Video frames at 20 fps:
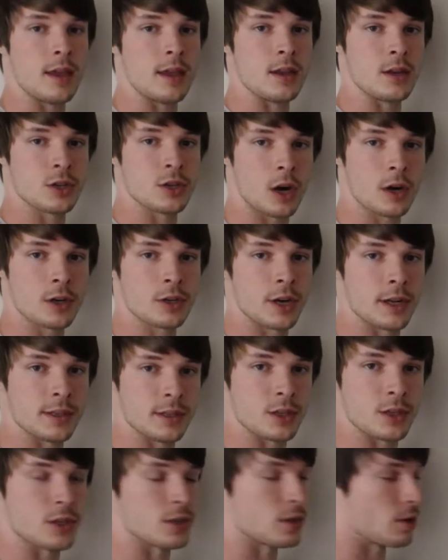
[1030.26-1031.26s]
chart
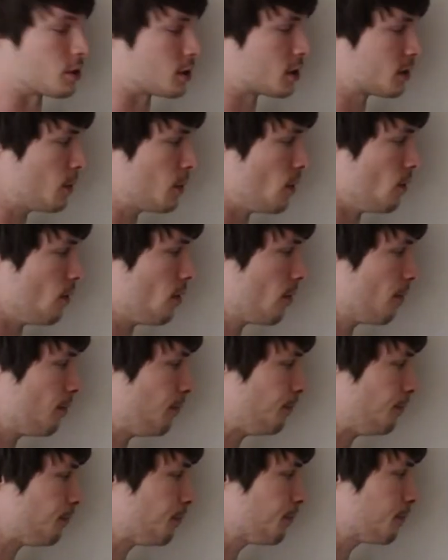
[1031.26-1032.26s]
transitions are smooth,
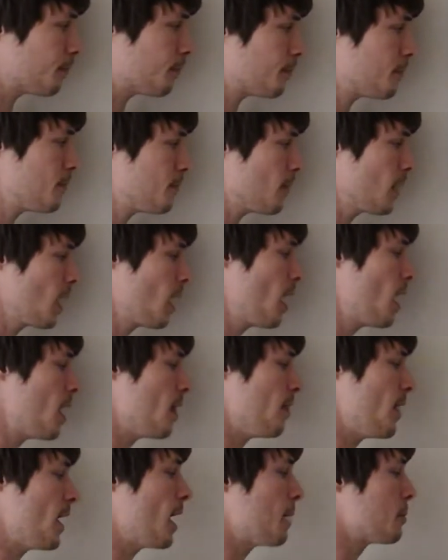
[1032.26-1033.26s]

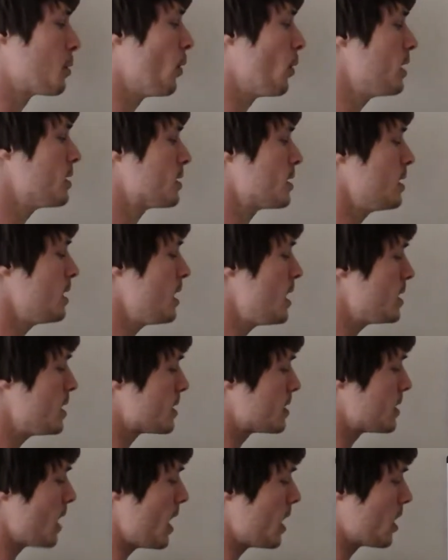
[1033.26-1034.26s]
then I'm going to need to
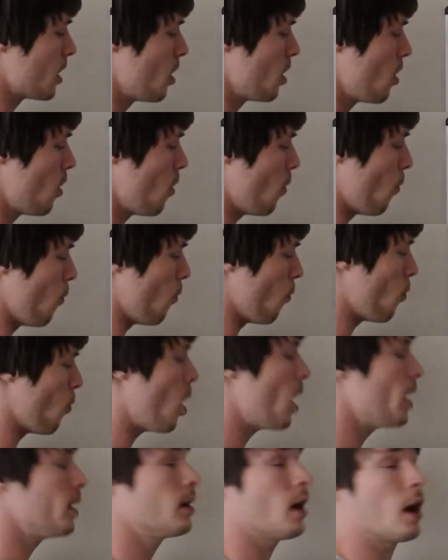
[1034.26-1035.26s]
take
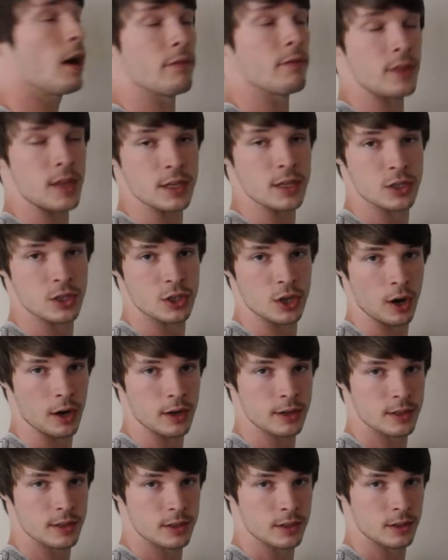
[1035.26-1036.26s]
one of these
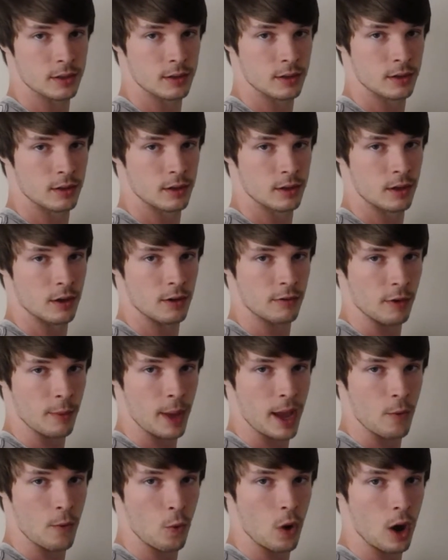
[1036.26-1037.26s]
charts from
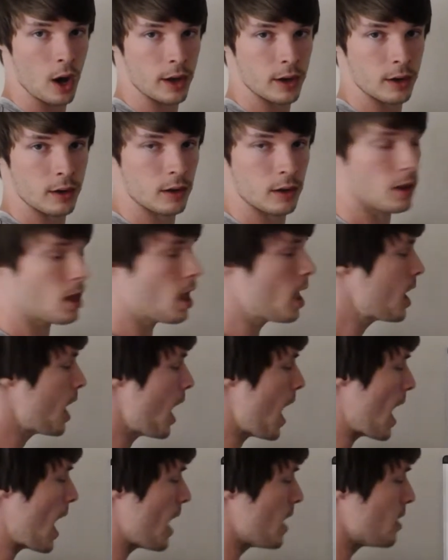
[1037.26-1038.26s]
A1
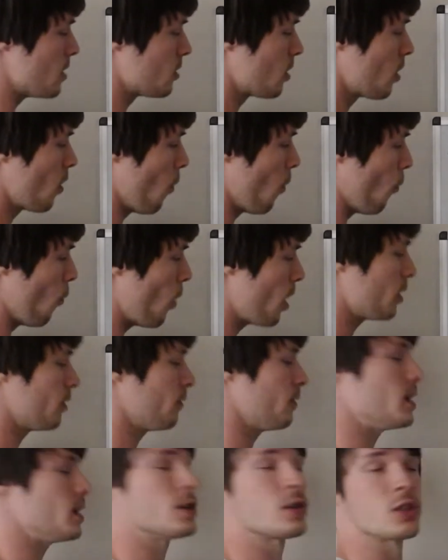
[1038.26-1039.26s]
and one
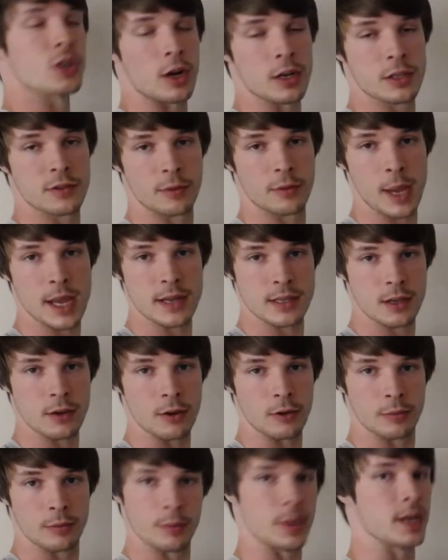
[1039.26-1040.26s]
of these charts from
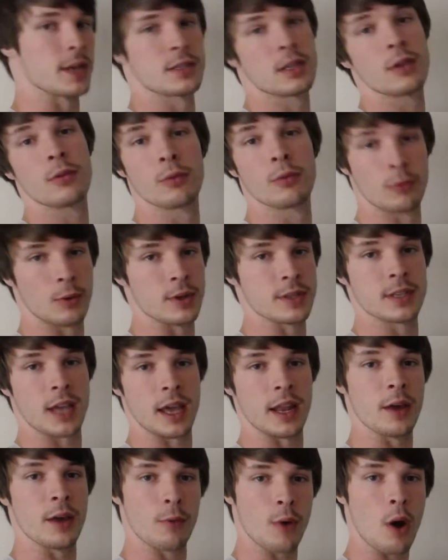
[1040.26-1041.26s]
A2, because once
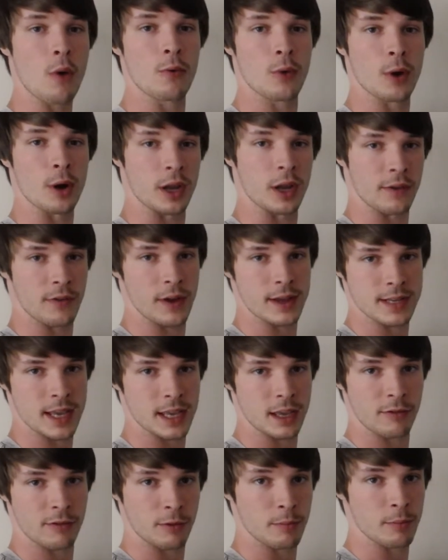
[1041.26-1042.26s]
again, it won't work if I take
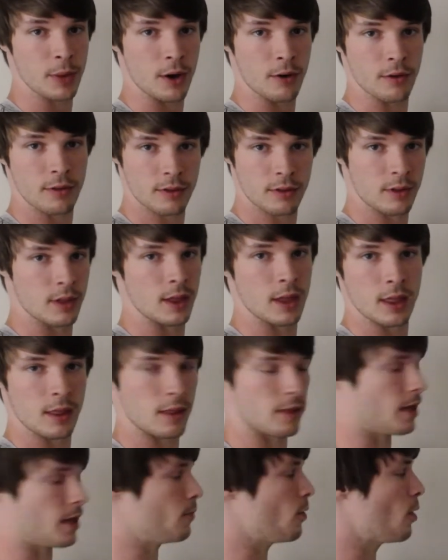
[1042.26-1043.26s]
it from both.
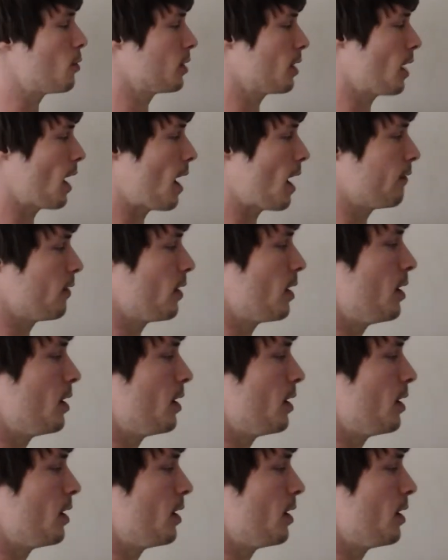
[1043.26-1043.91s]
They won't have a